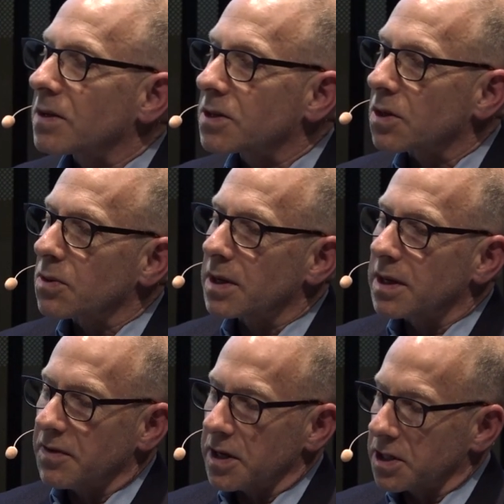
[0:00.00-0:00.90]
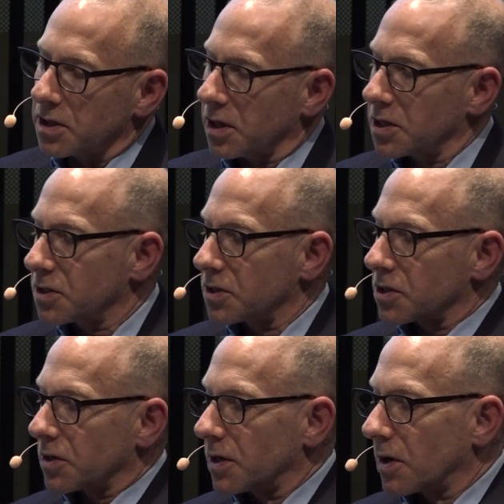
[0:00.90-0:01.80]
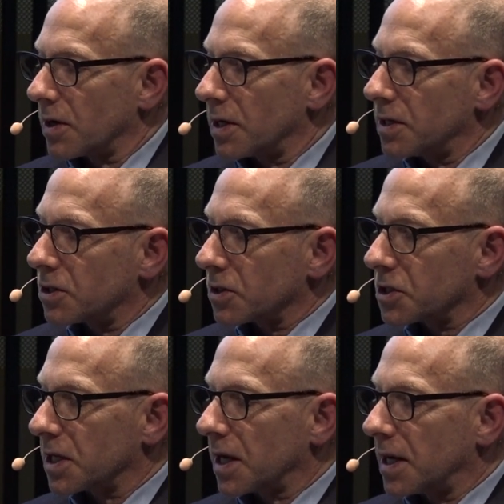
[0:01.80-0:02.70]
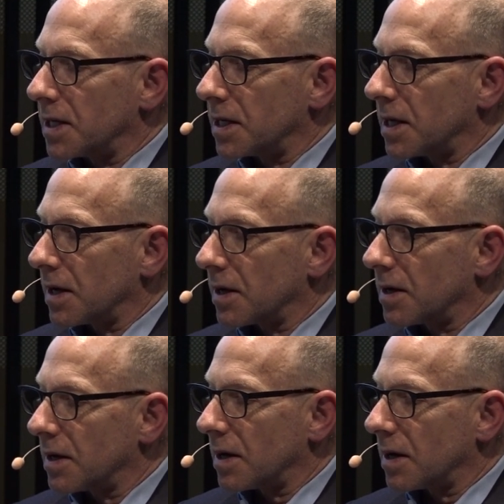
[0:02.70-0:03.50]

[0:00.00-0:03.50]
So innovation clusters are are an interesting idea